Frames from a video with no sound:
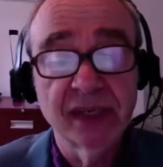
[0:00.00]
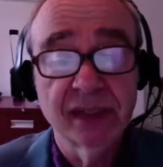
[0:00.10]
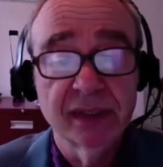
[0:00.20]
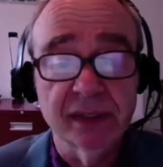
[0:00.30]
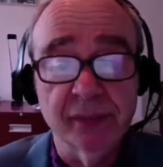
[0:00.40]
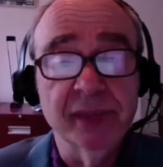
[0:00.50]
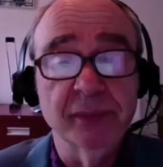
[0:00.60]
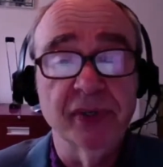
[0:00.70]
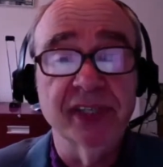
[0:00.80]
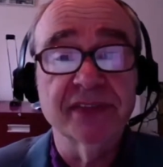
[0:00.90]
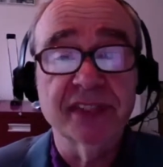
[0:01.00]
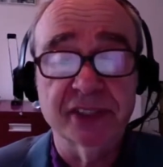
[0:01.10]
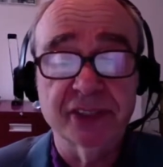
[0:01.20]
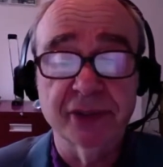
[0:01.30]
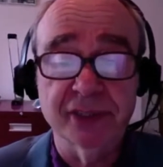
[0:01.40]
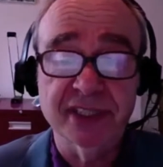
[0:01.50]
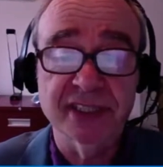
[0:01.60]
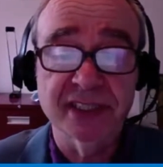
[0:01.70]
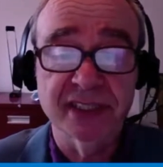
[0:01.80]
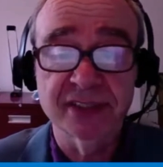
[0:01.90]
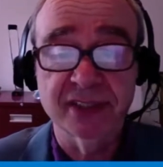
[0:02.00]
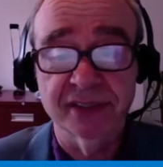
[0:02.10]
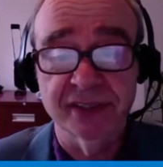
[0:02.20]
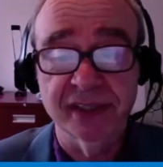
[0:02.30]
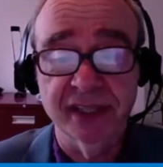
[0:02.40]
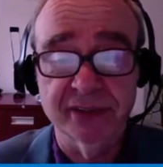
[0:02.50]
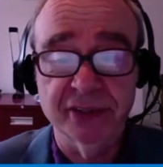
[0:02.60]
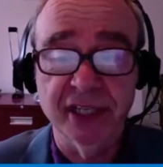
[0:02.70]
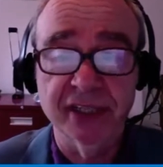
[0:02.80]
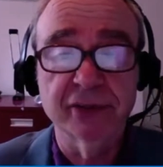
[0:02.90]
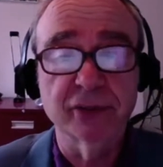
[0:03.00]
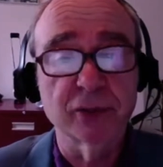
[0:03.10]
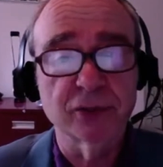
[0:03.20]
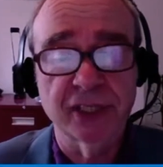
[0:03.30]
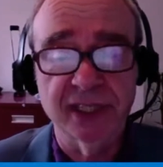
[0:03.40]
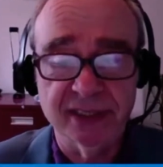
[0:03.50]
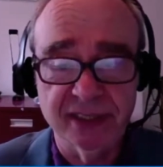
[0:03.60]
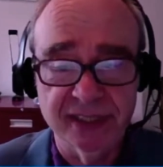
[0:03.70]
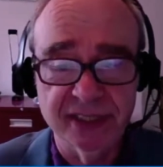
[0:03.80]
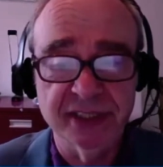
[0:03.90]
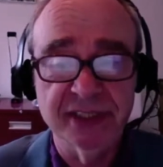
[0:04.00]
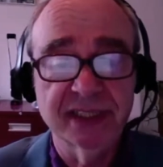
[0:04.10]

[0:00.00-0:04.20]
The main point of such courses is to learn how to check your own translations.